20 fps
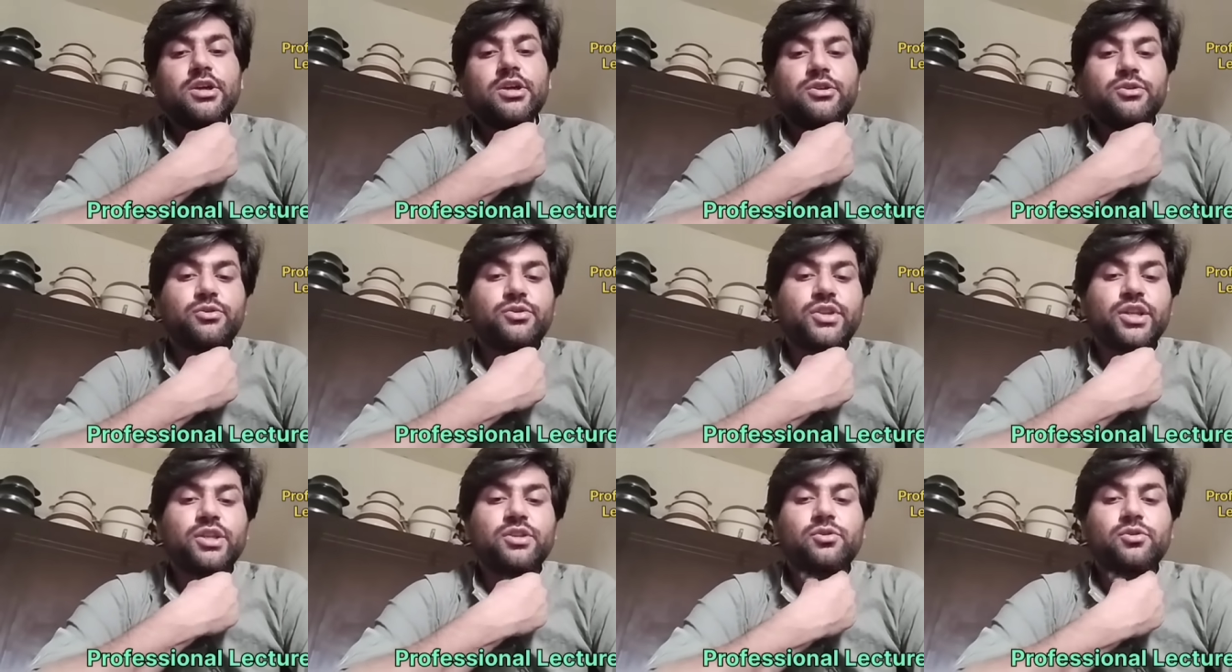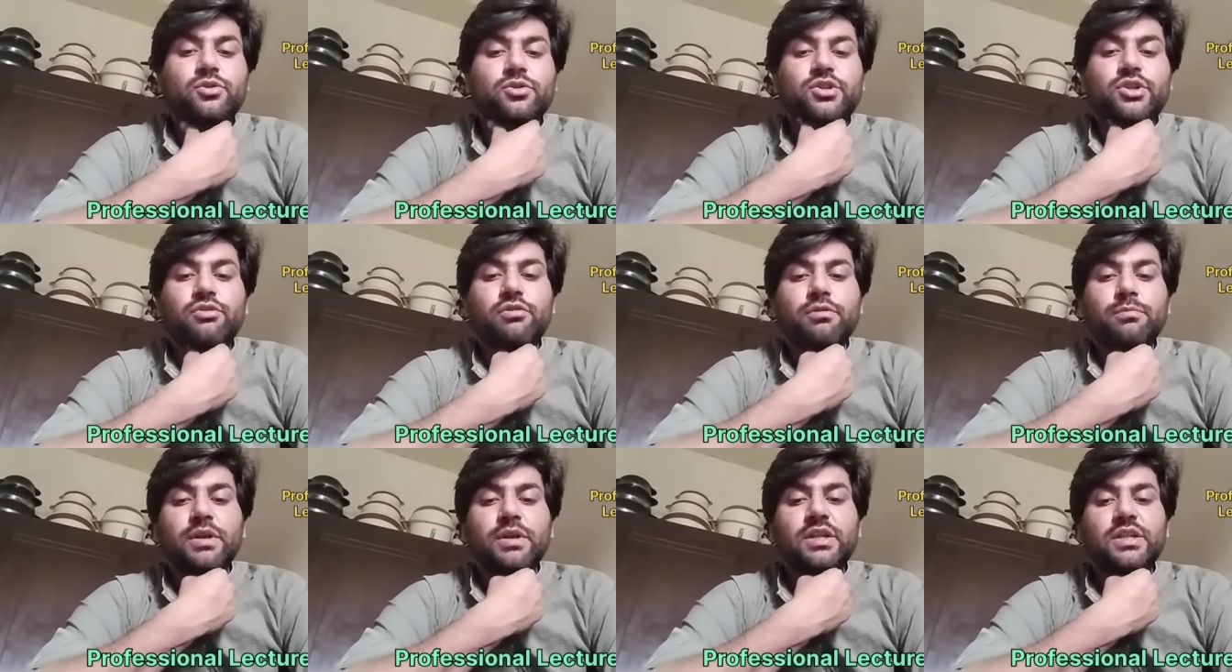uterine growth
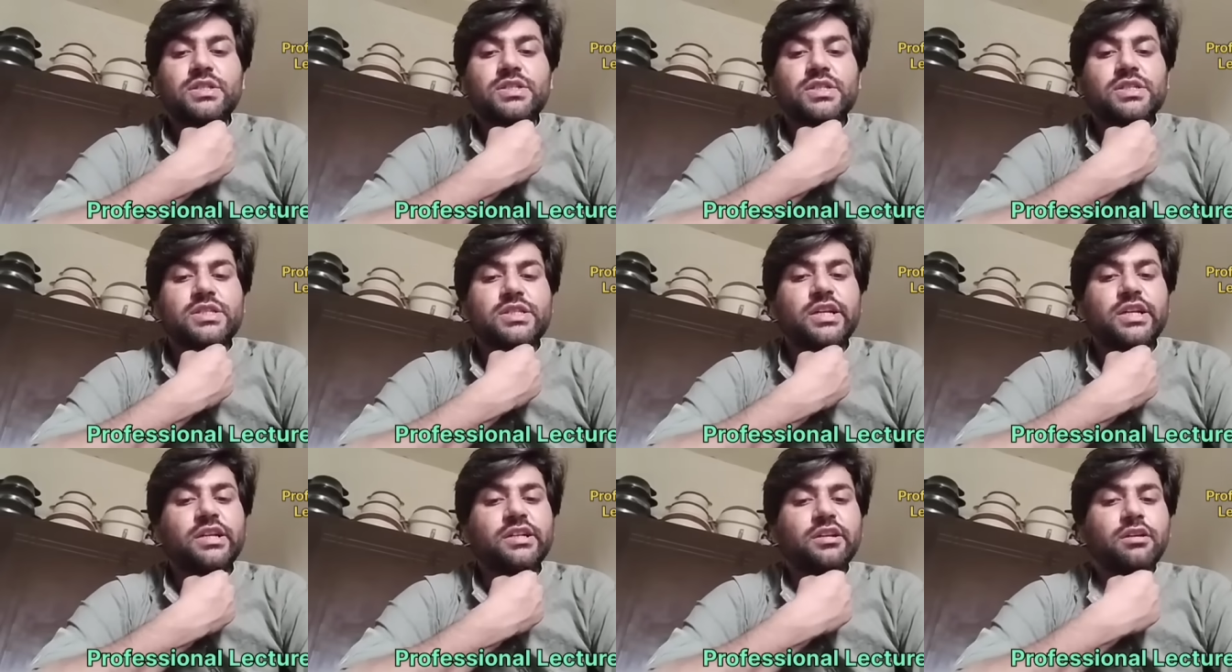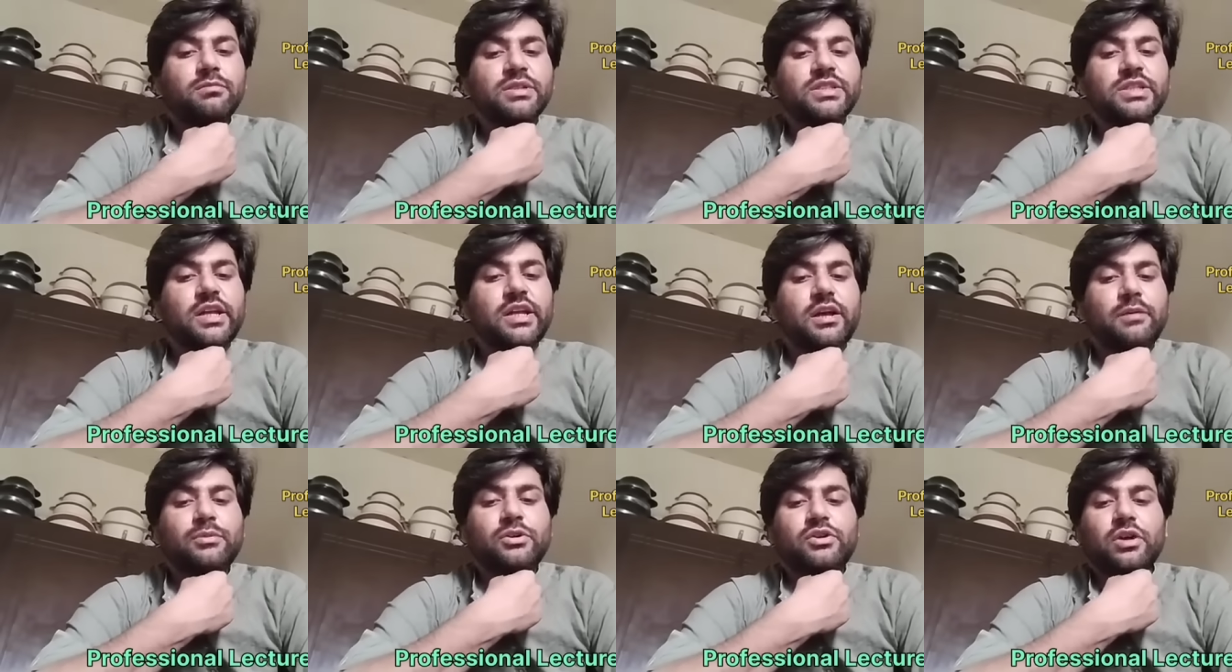during pregnancy, skeletal muscle
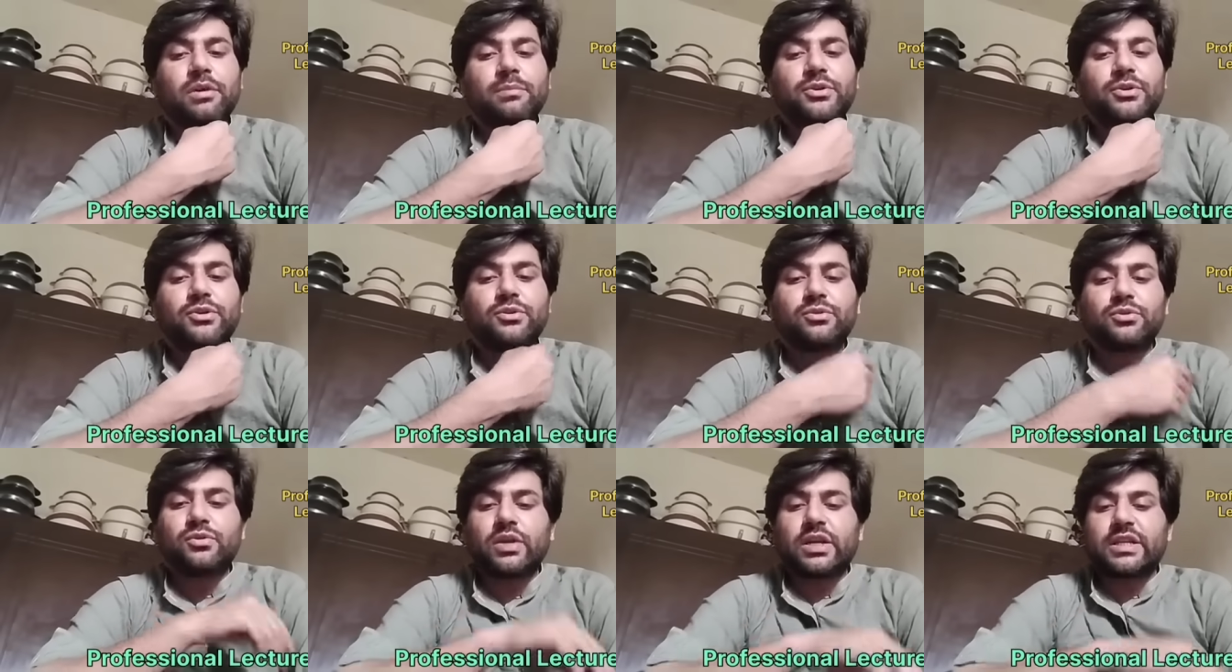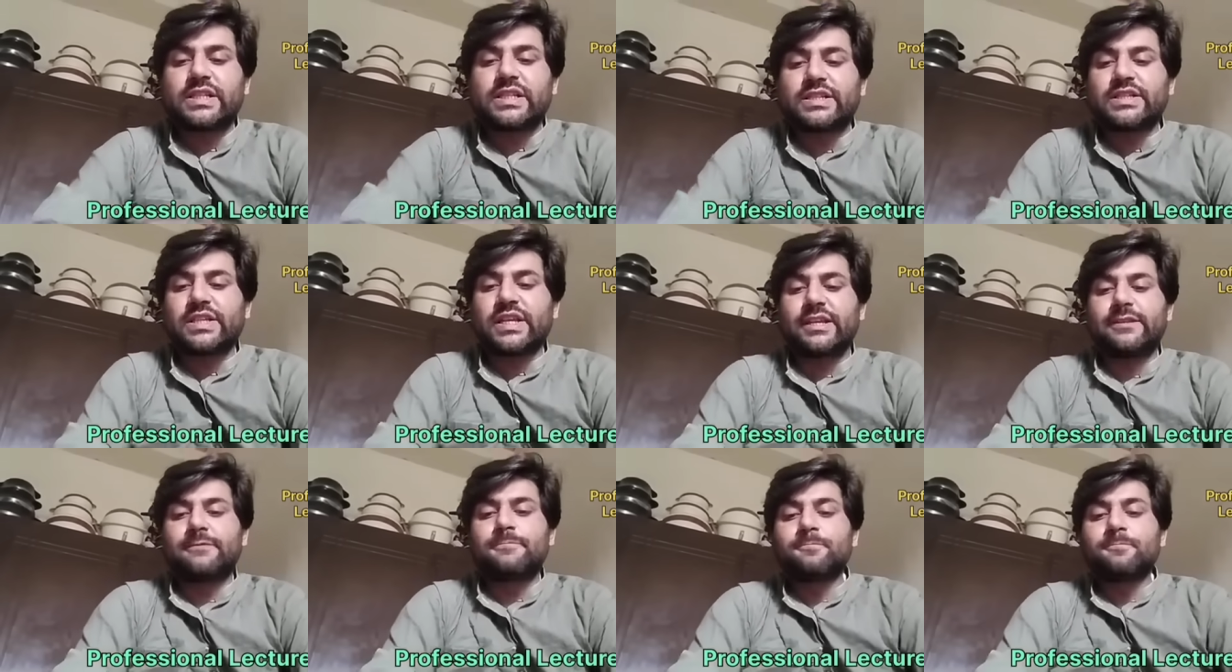hypertrophy due to
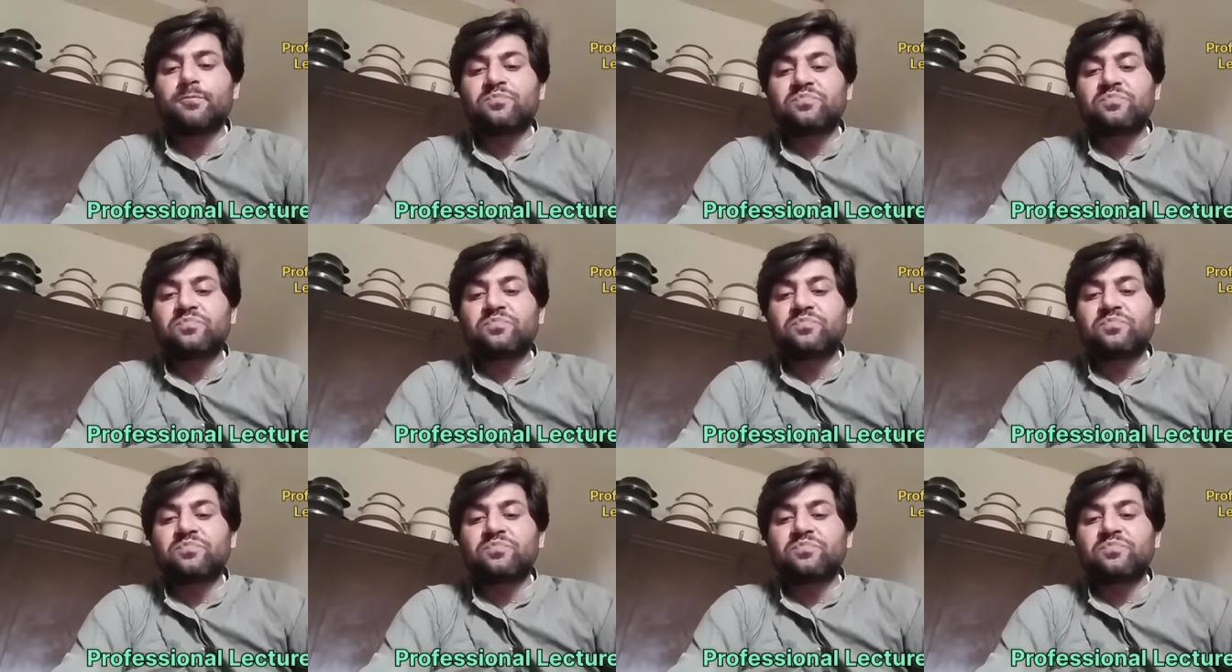exercise.